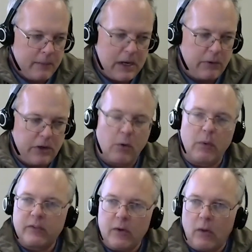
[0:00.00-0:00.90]
Your
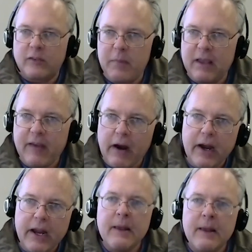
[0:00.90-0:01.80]
results may
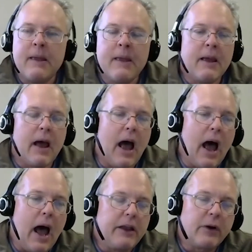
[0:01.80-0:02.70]
vary.
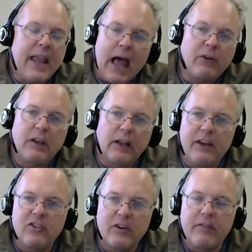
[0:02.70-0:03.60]
Your
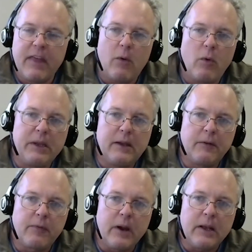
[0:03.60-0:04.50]
calculation of that will be
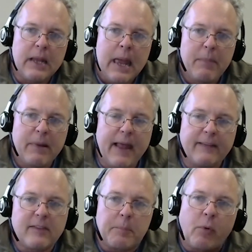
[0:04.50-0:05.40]
different, but
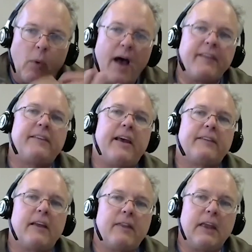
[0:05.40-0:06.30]
that's the
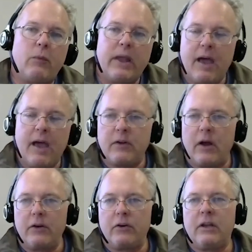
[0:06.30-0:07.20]
process I think we have to
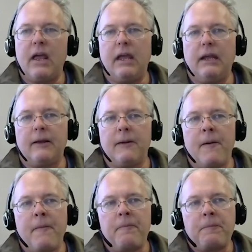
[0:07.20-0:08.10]
undertake
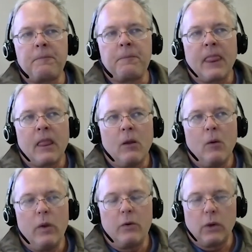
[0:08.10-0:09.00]

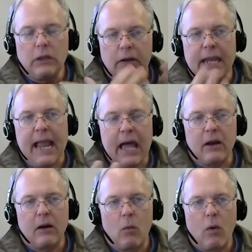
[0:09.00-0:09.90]
when we're looking
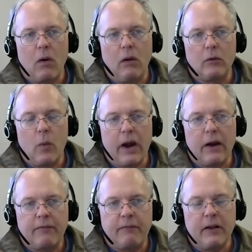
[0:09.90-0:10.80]
out at a world
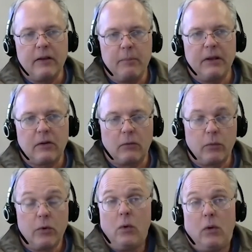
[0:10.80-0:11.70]
where the fundamental
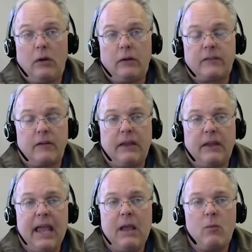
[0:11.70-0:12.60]
rules of the
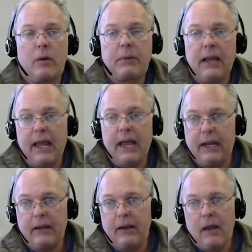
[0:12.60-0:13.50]
game we're
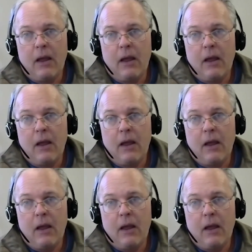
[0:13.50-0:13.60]
playing,